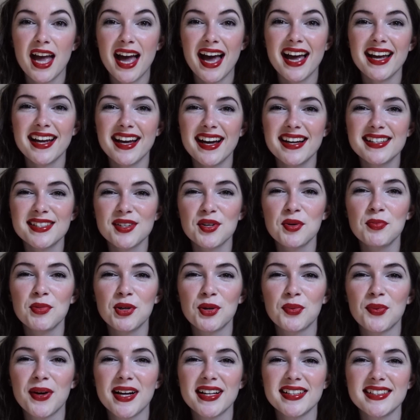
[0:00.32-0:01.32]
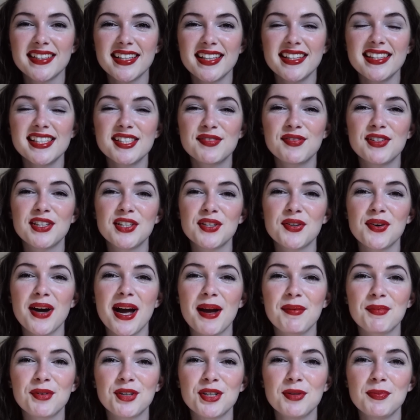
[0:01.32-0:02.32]
Hi guys, I hope you're well. In this video
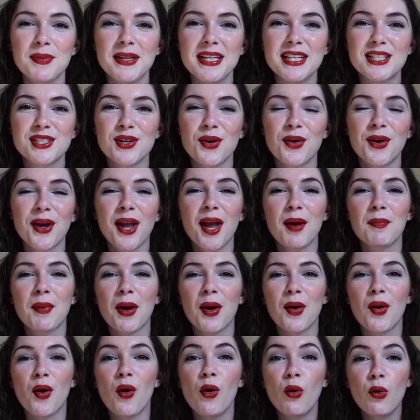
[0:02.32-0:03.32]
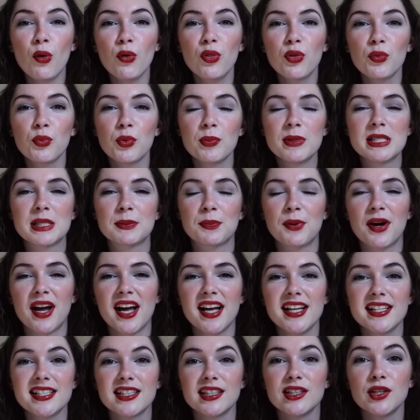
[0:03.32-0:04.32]
I'm going to be talking about all the Women's
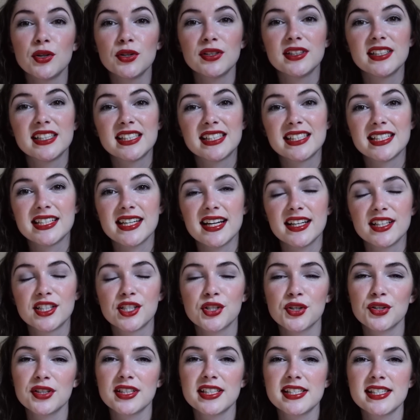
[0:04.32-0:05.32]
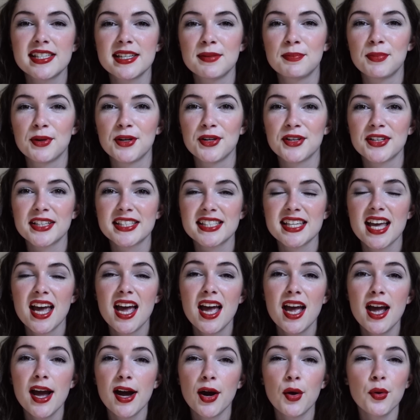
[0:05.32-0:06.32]
Prize longlisted and shortlisted books,
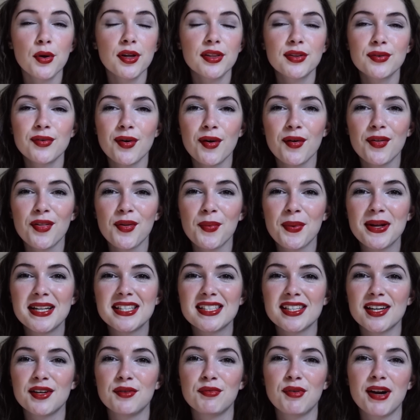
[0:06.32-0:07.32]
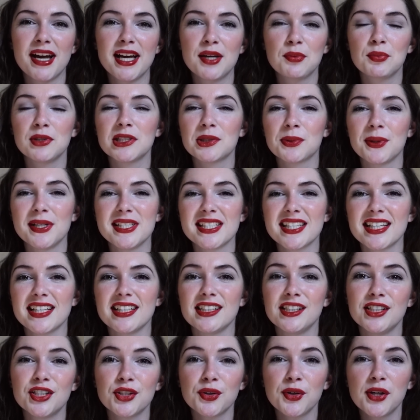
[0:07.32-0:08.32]
going through all the ones I read, which ones I
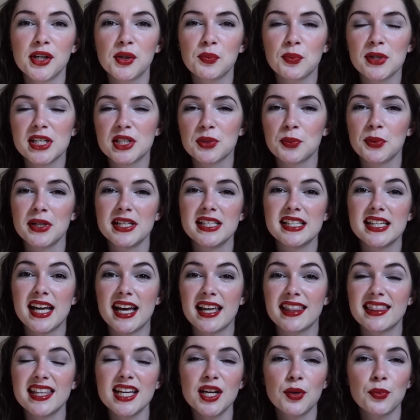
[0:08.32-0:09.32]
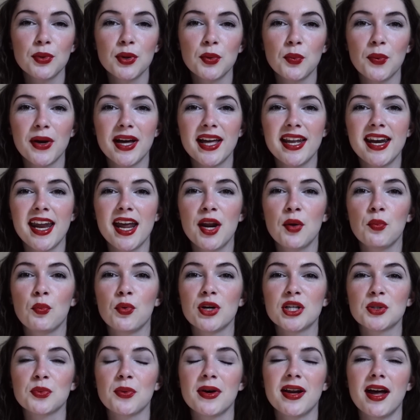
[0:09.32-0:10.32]
enjoyed, which one I think will win, and
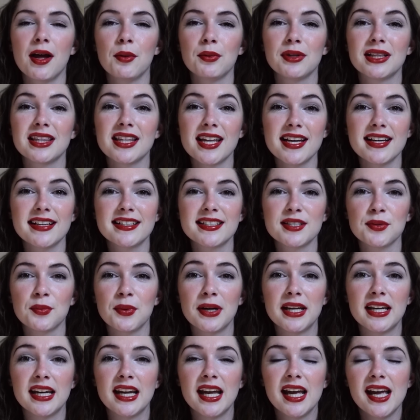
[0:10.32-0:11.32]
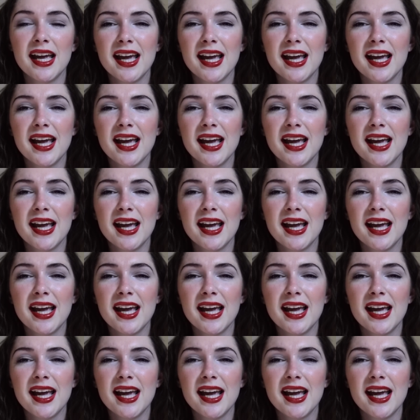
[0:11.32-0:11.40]
which one I would like to win.